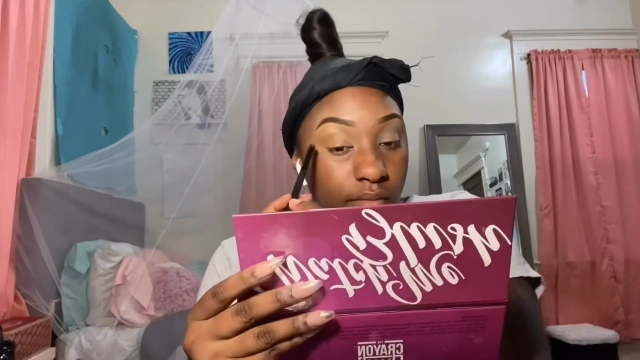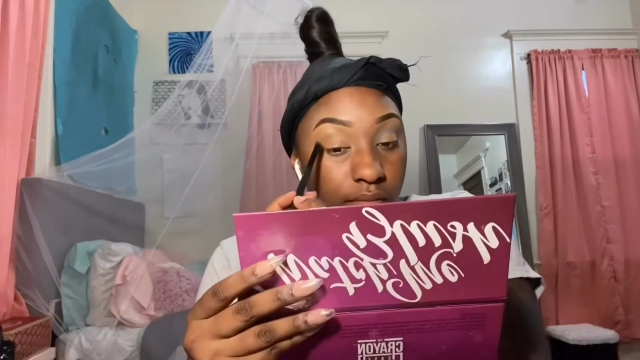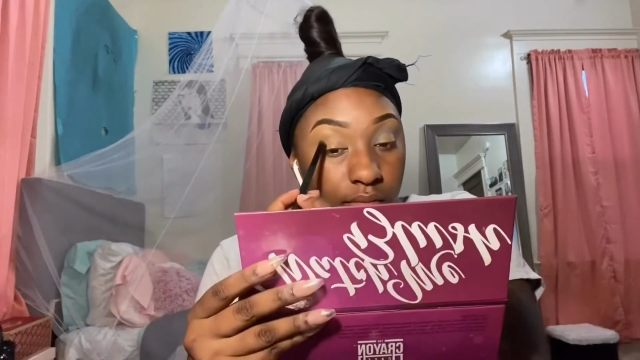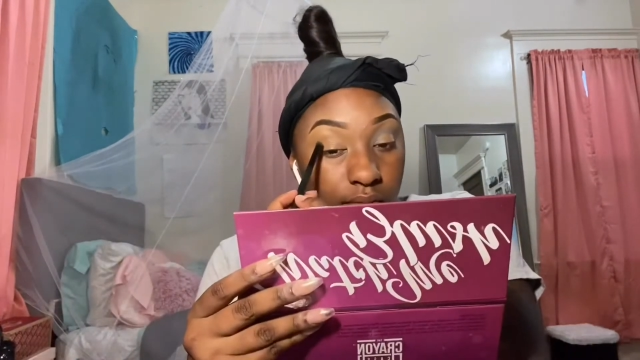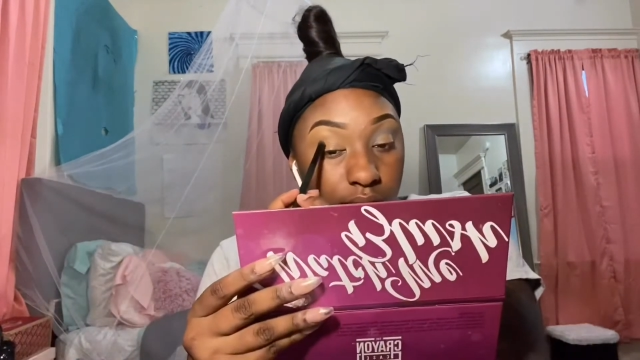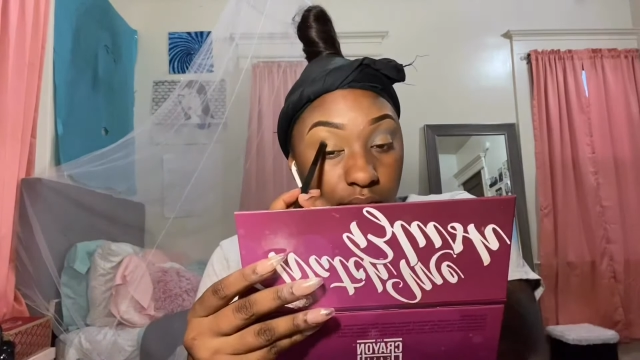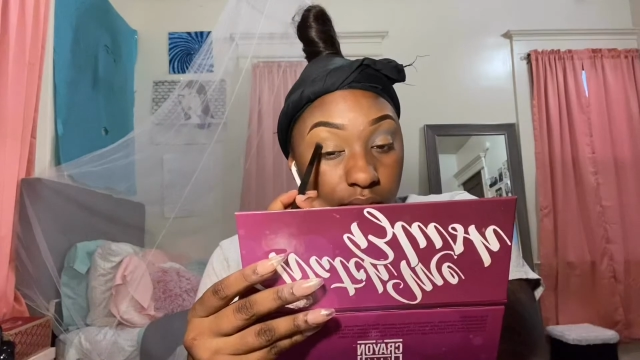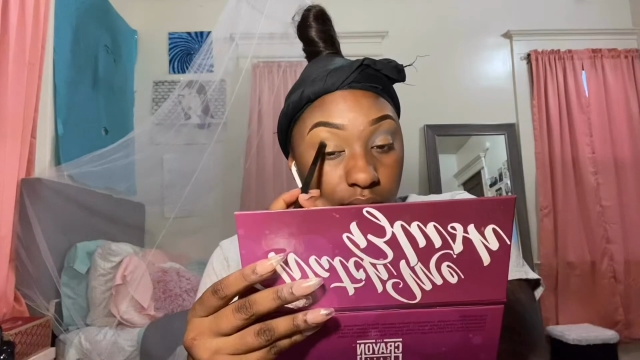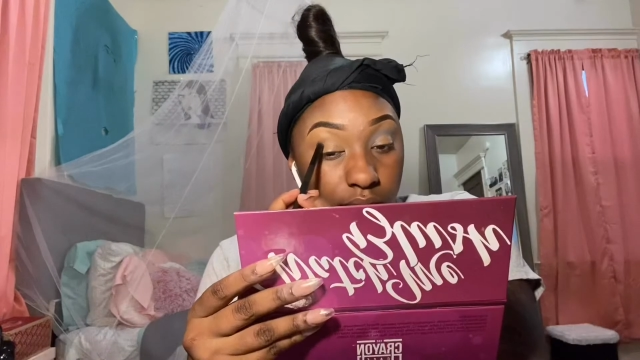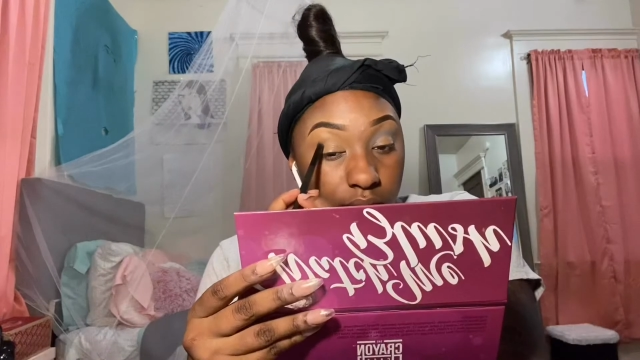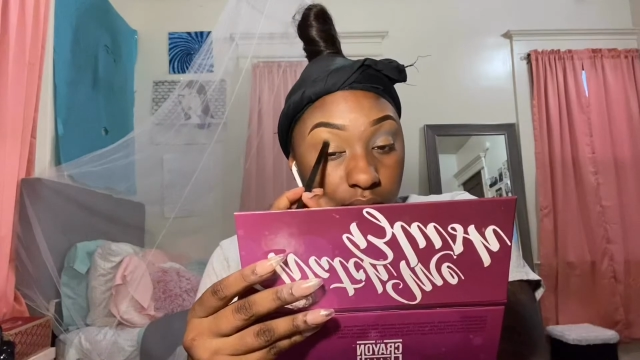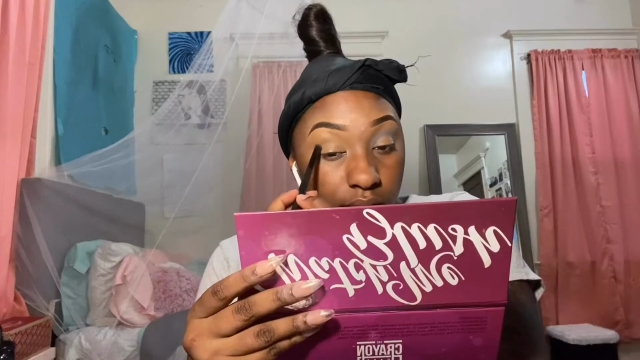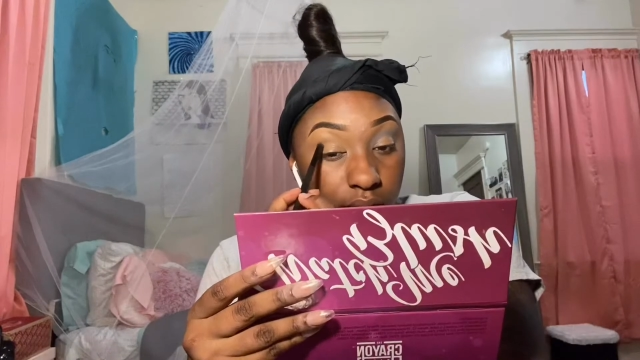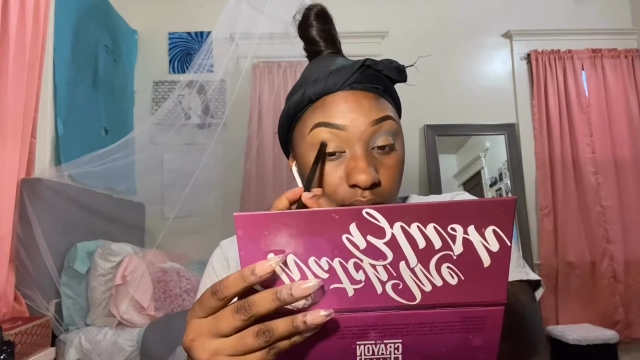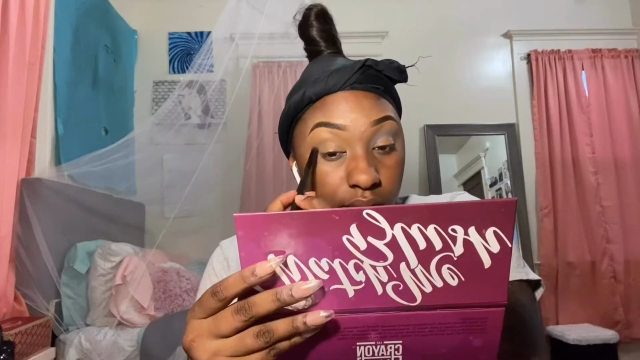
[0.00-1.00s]
And
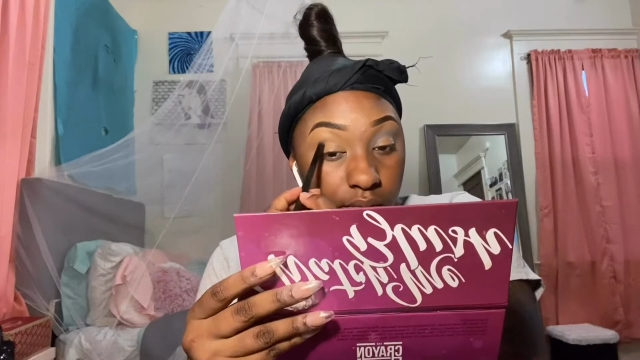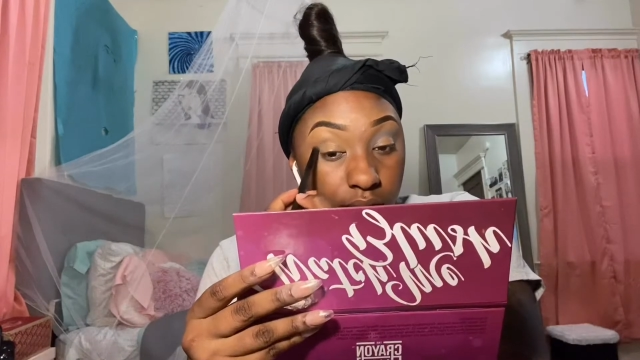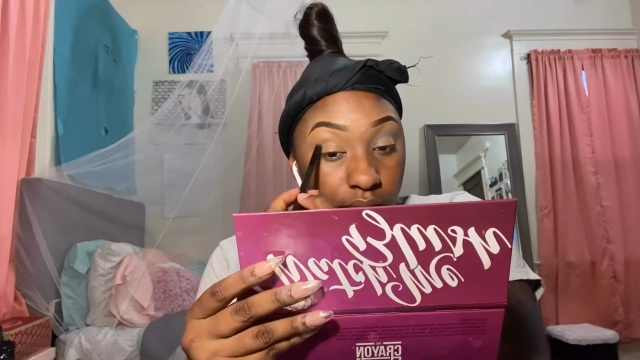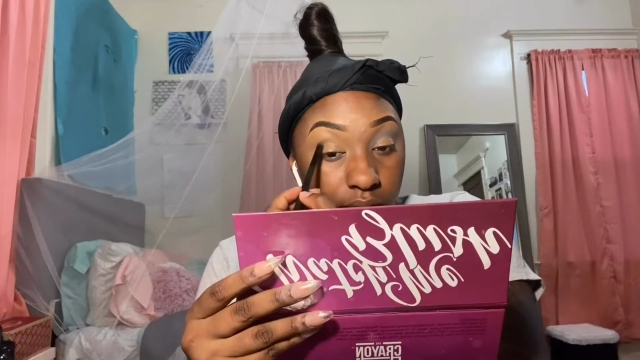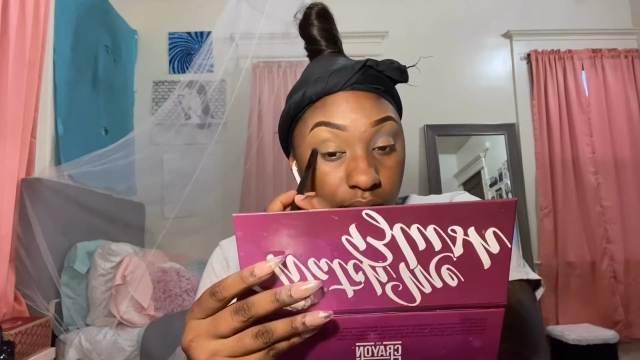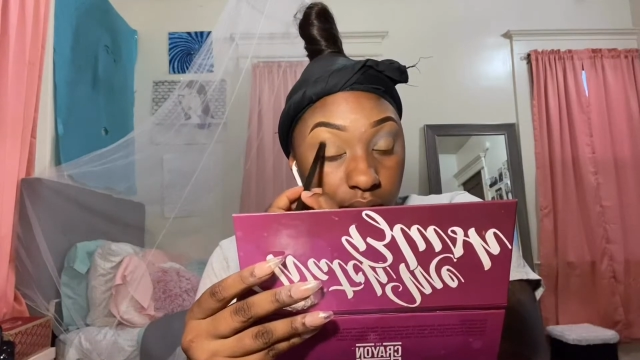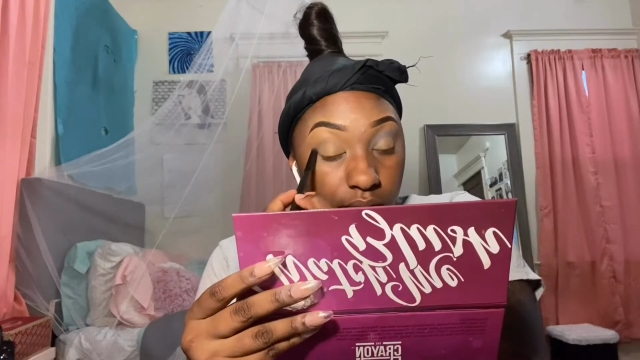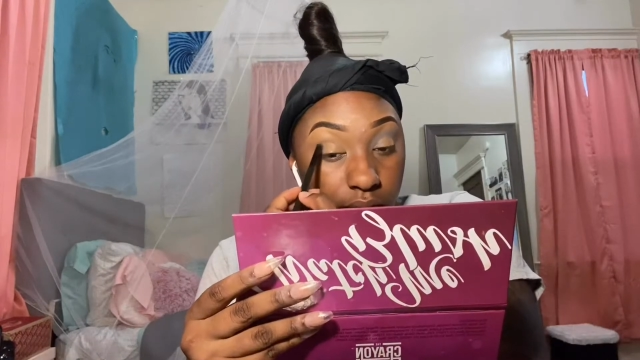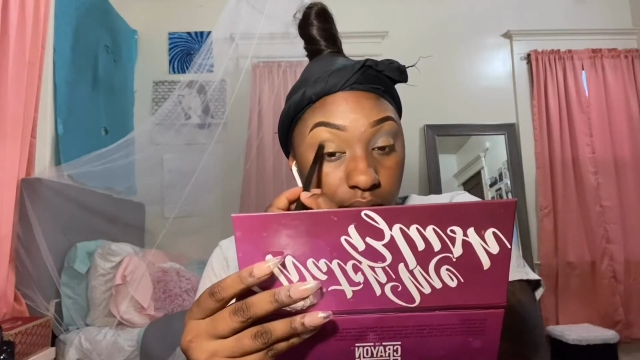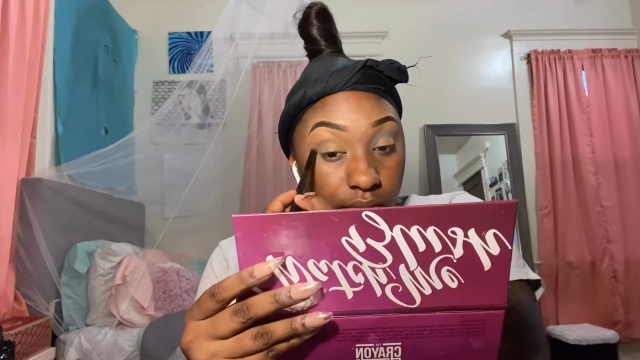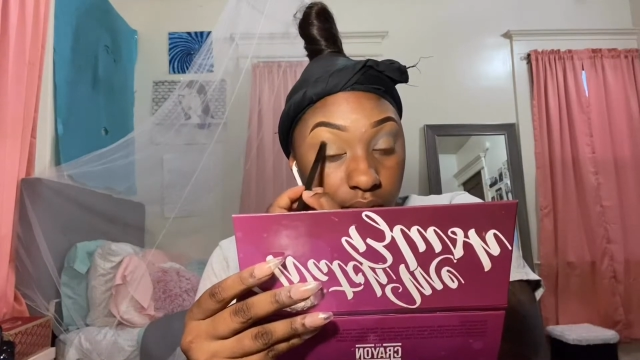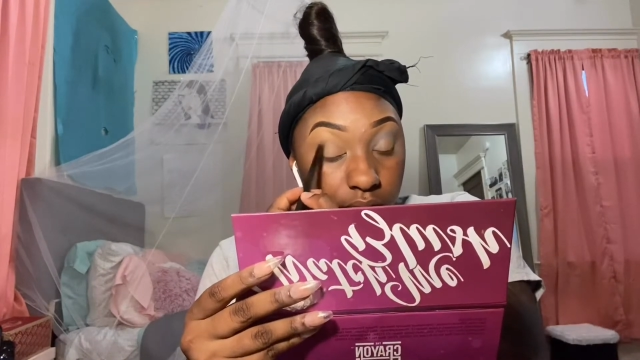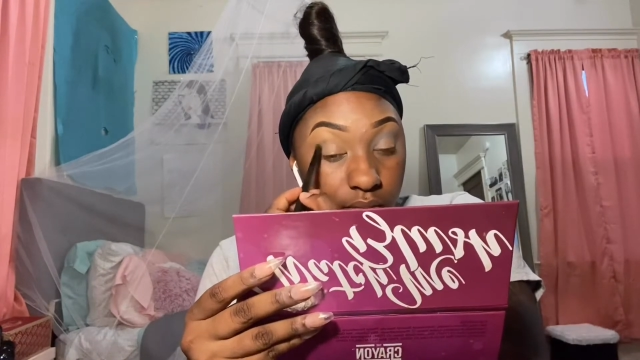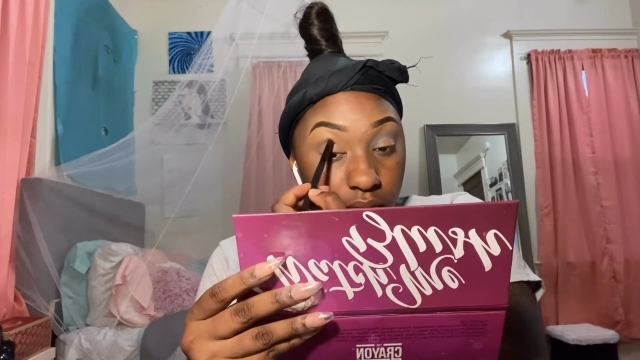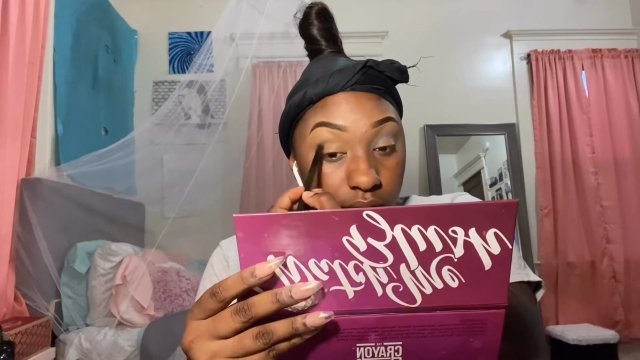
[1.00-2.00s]
then I do it on the other
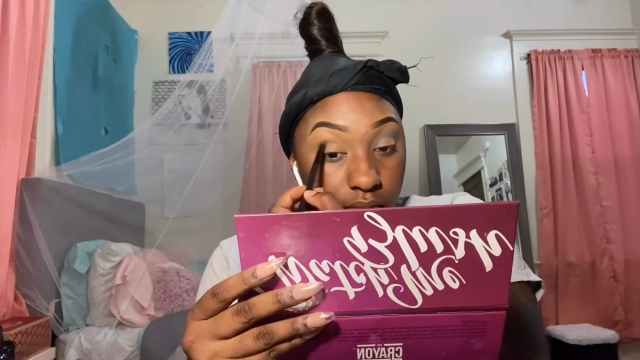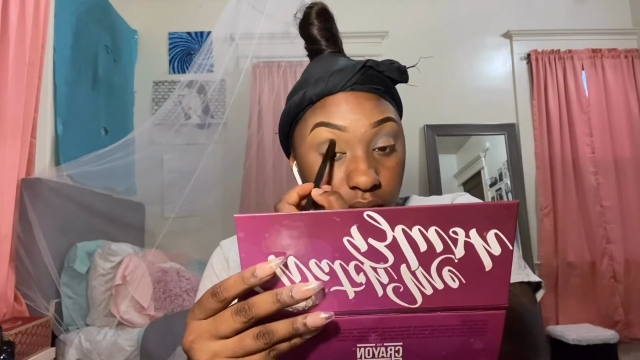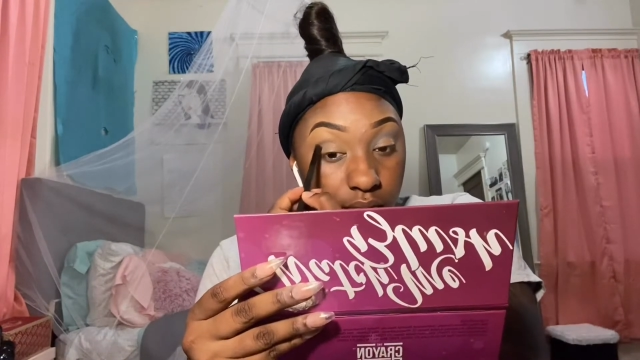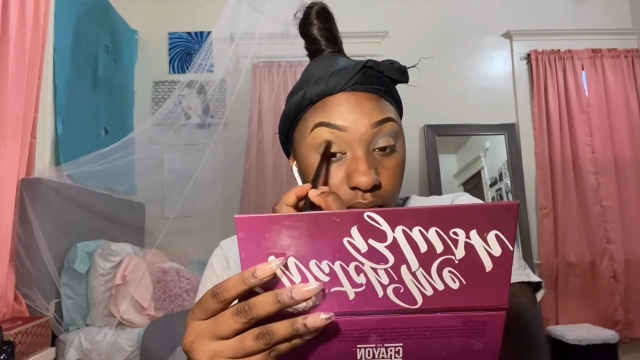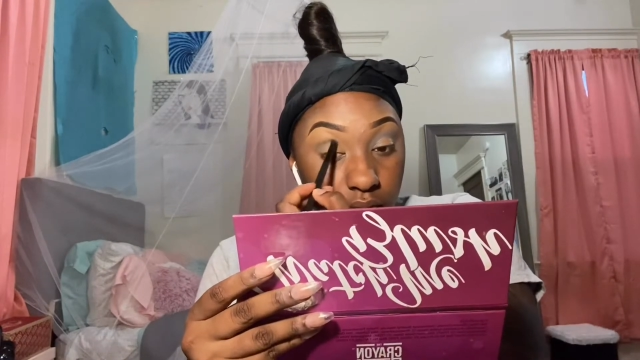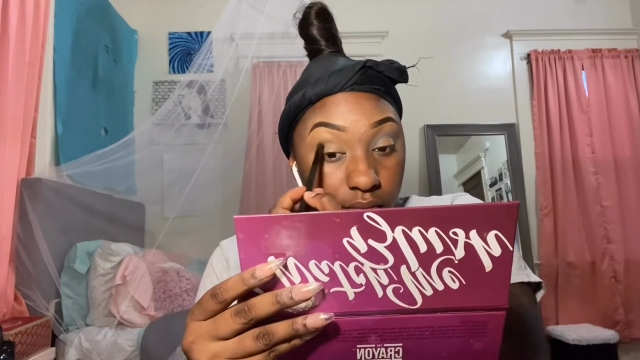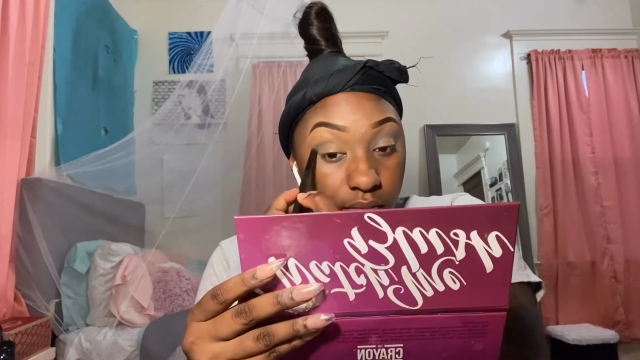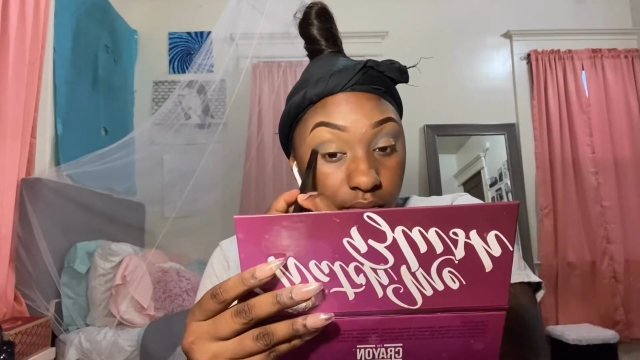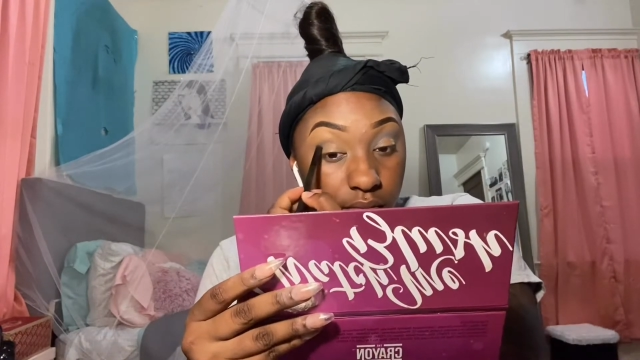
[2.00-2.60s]
side, of course.